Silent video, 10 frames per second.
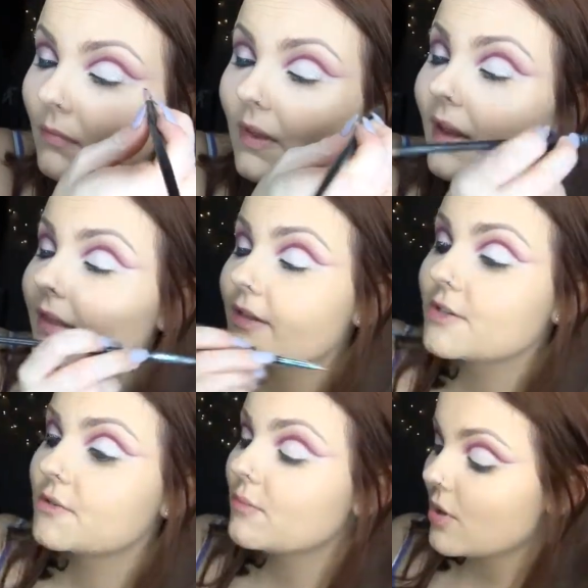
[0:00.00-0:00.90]
Get the
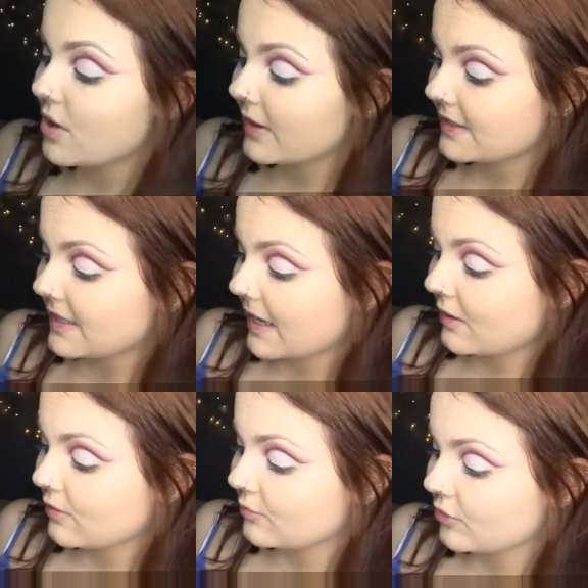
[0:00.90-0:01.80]
smallest
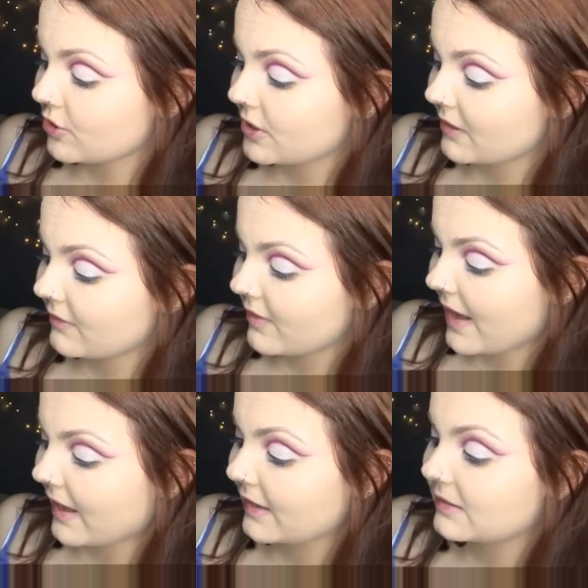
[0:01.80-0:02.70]
angled brush you can
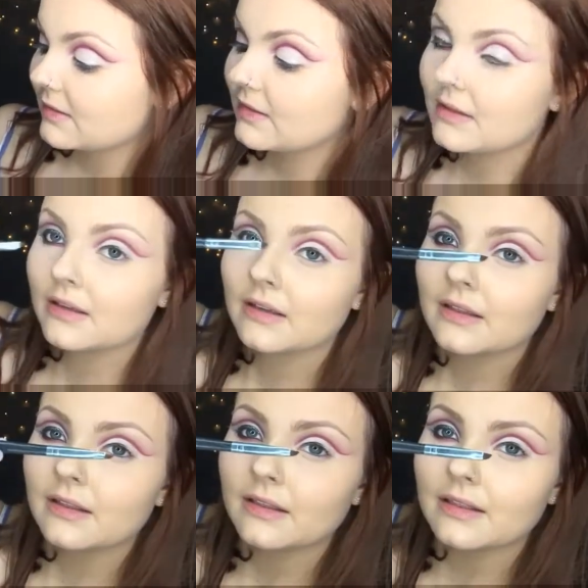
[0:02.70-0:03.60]
find.
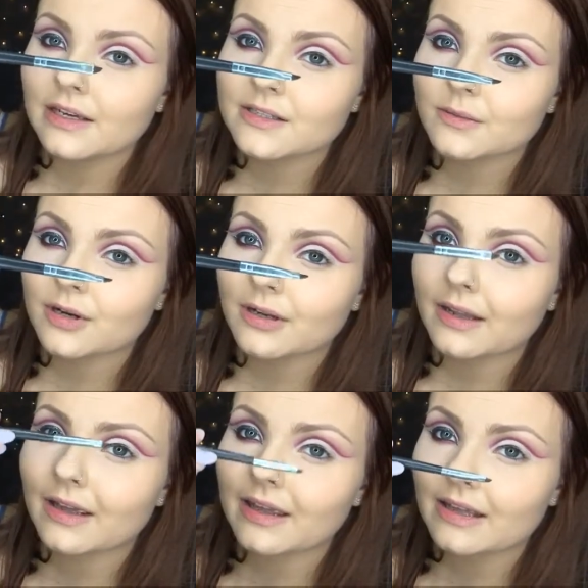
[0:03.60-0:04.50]
This one
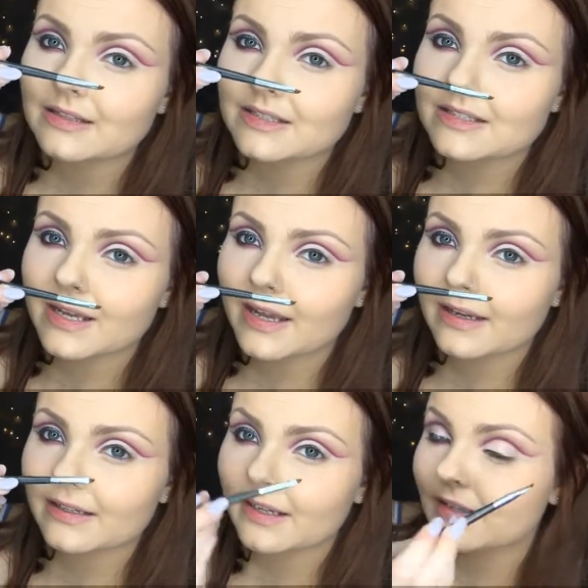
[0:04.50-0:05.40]
is
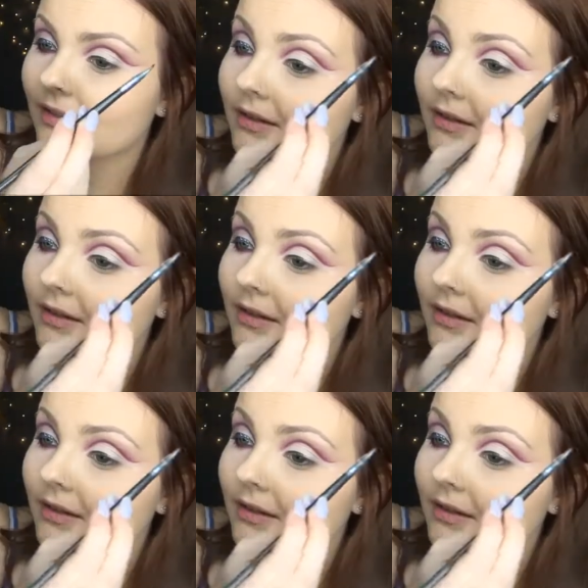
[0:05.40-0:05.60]
tiny.